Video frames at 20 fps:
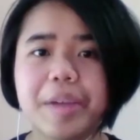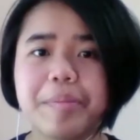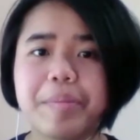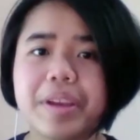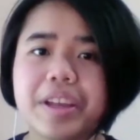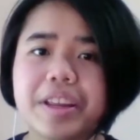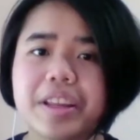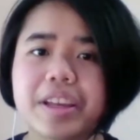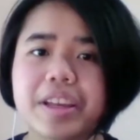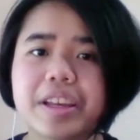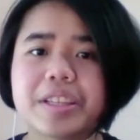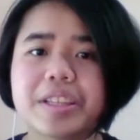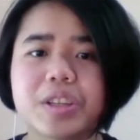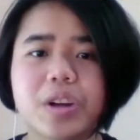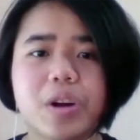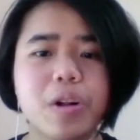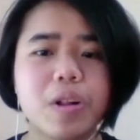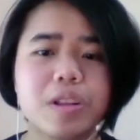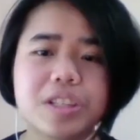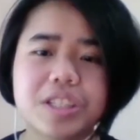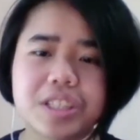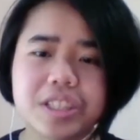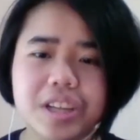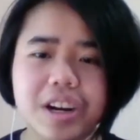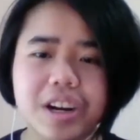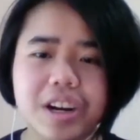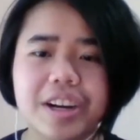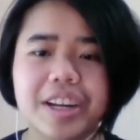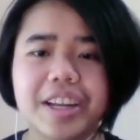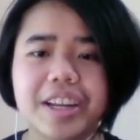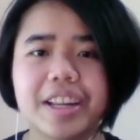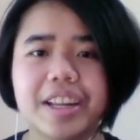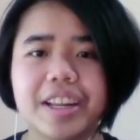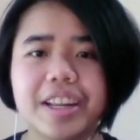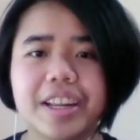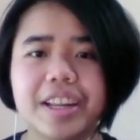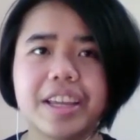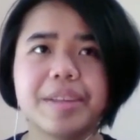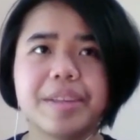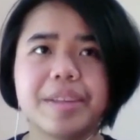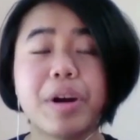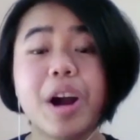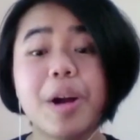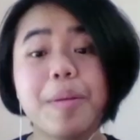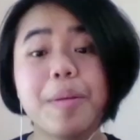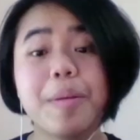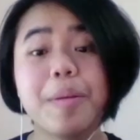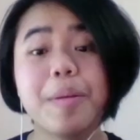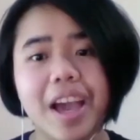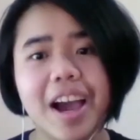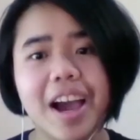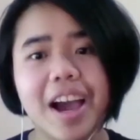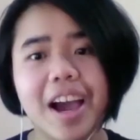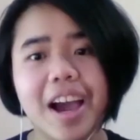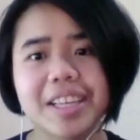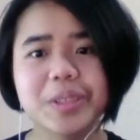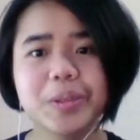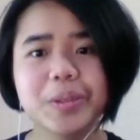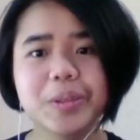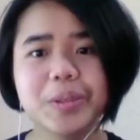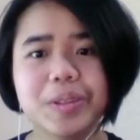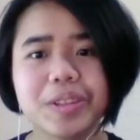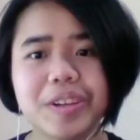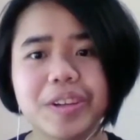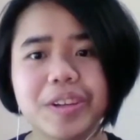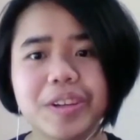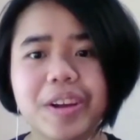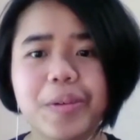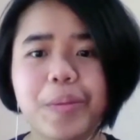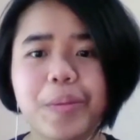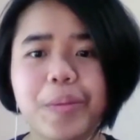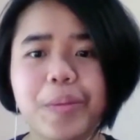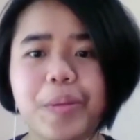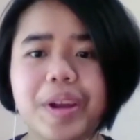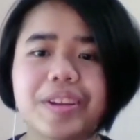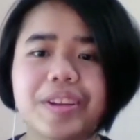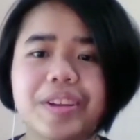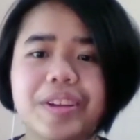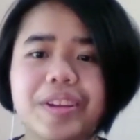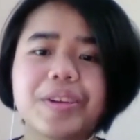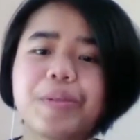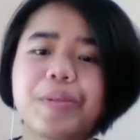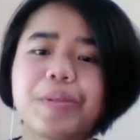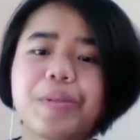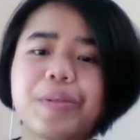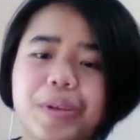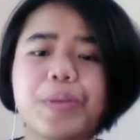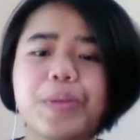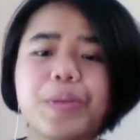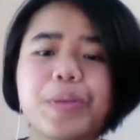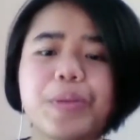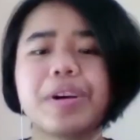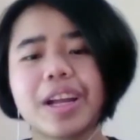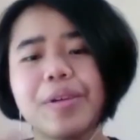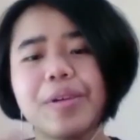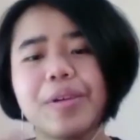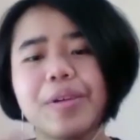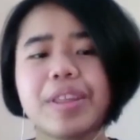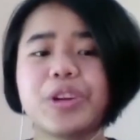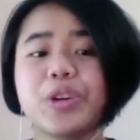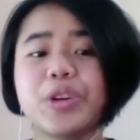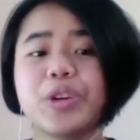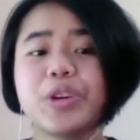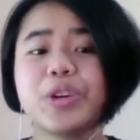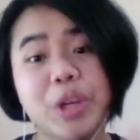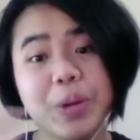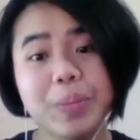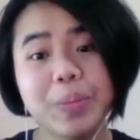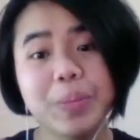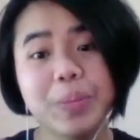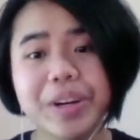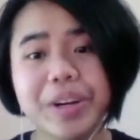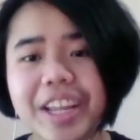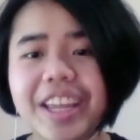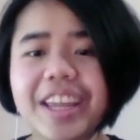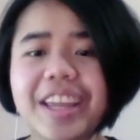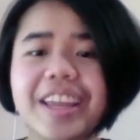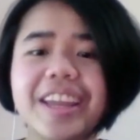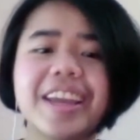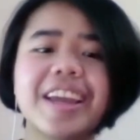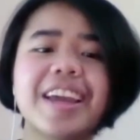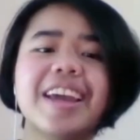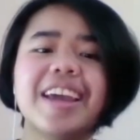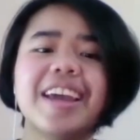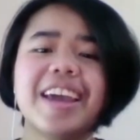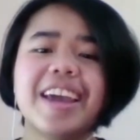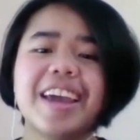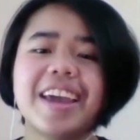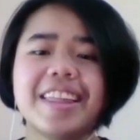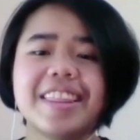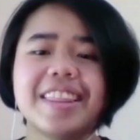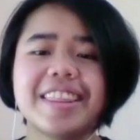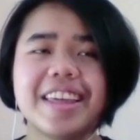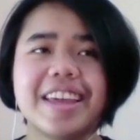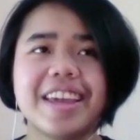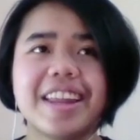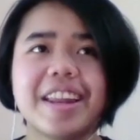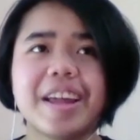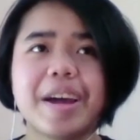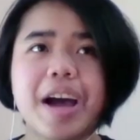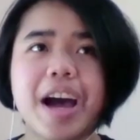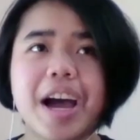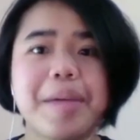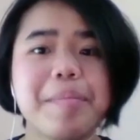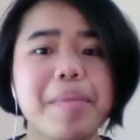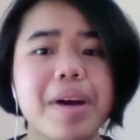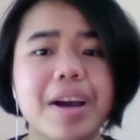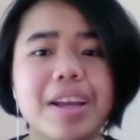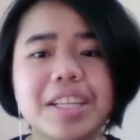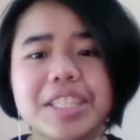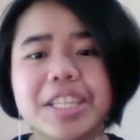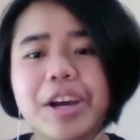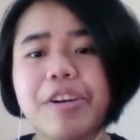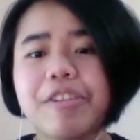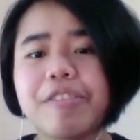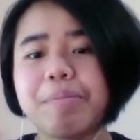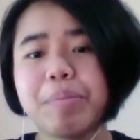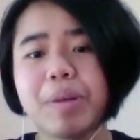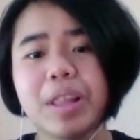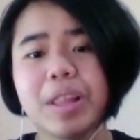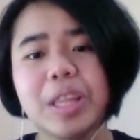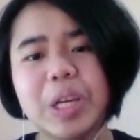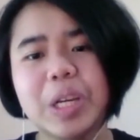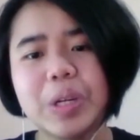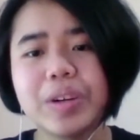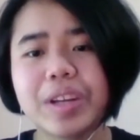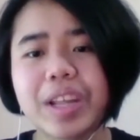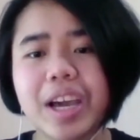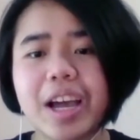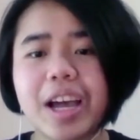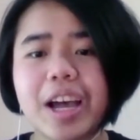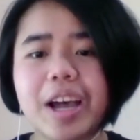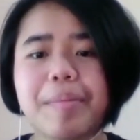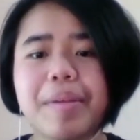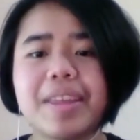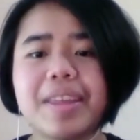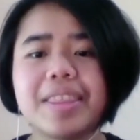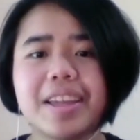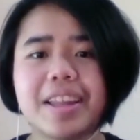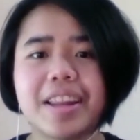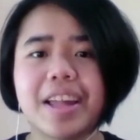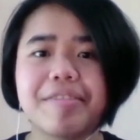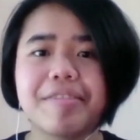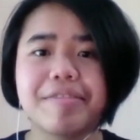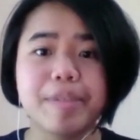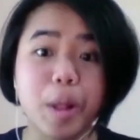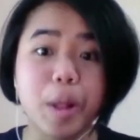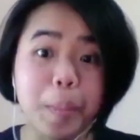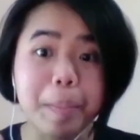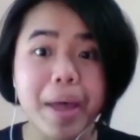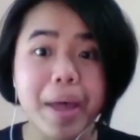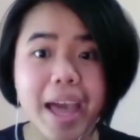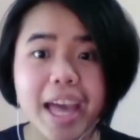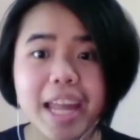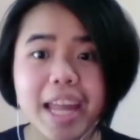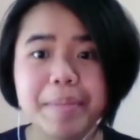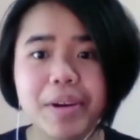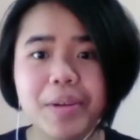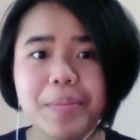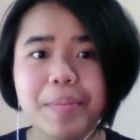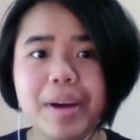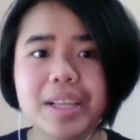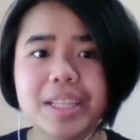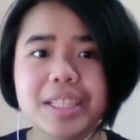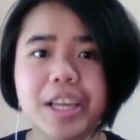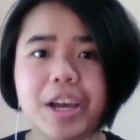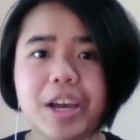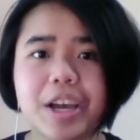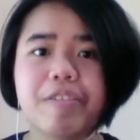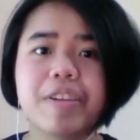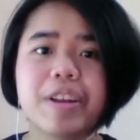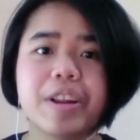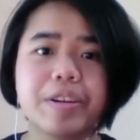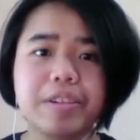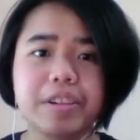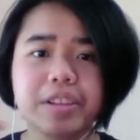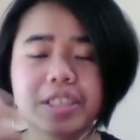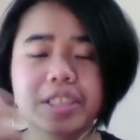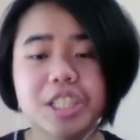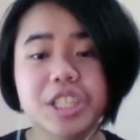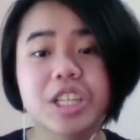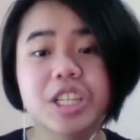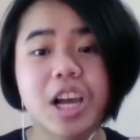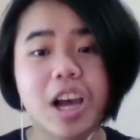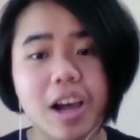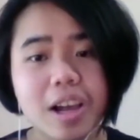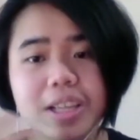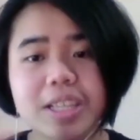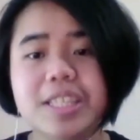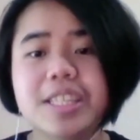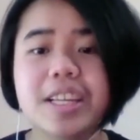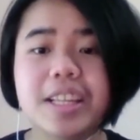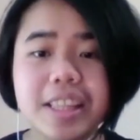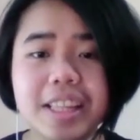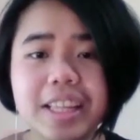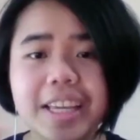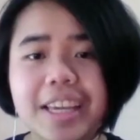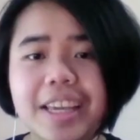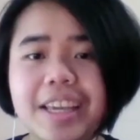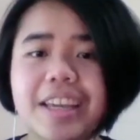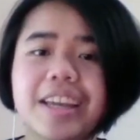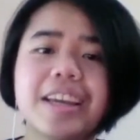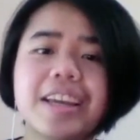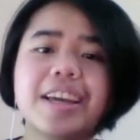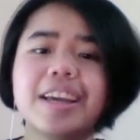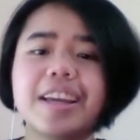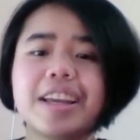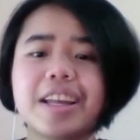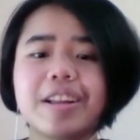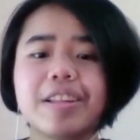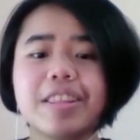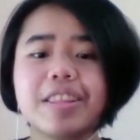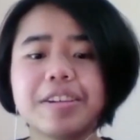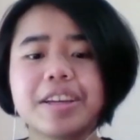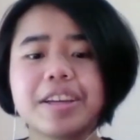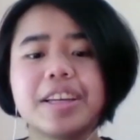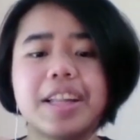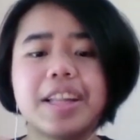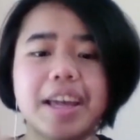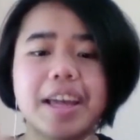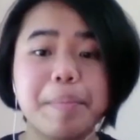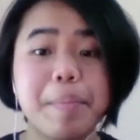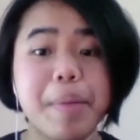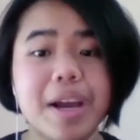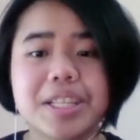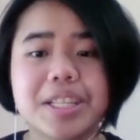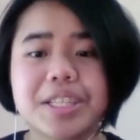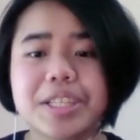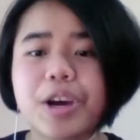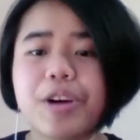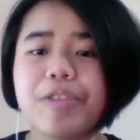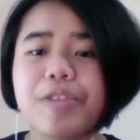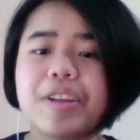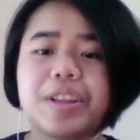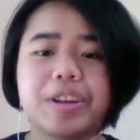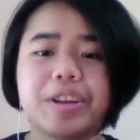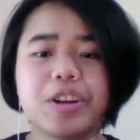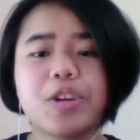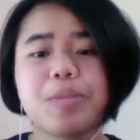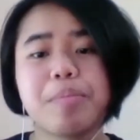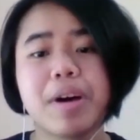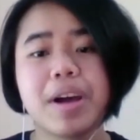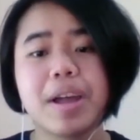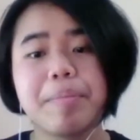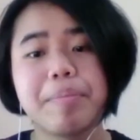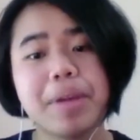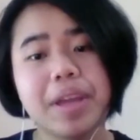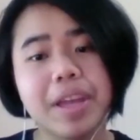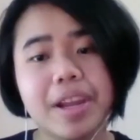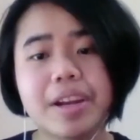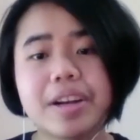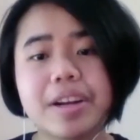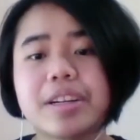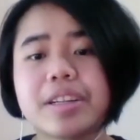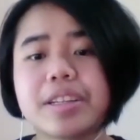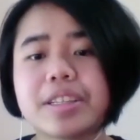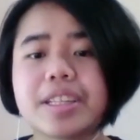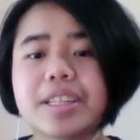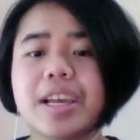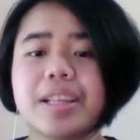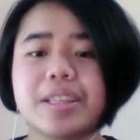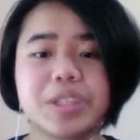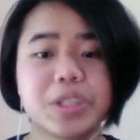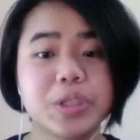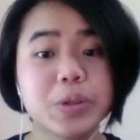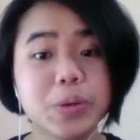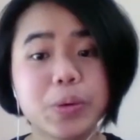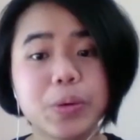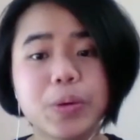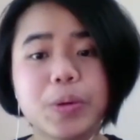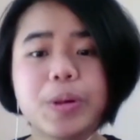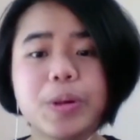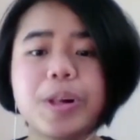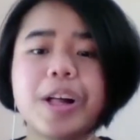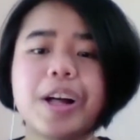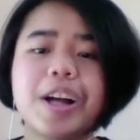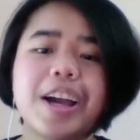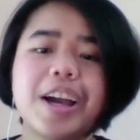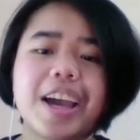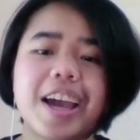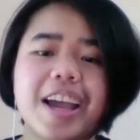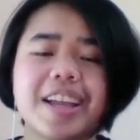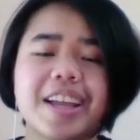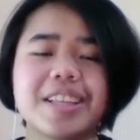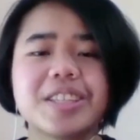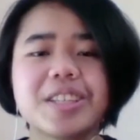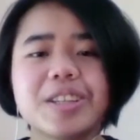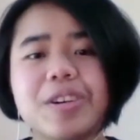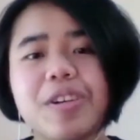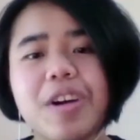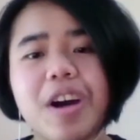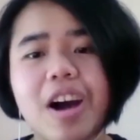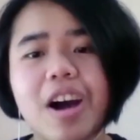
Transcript: i mean it's all started in probably high school you know when you know you were going through puberty and then i myself ballooned up and then i felt bad about myself you know just constantly you know looking at myself and you know my peers at school and so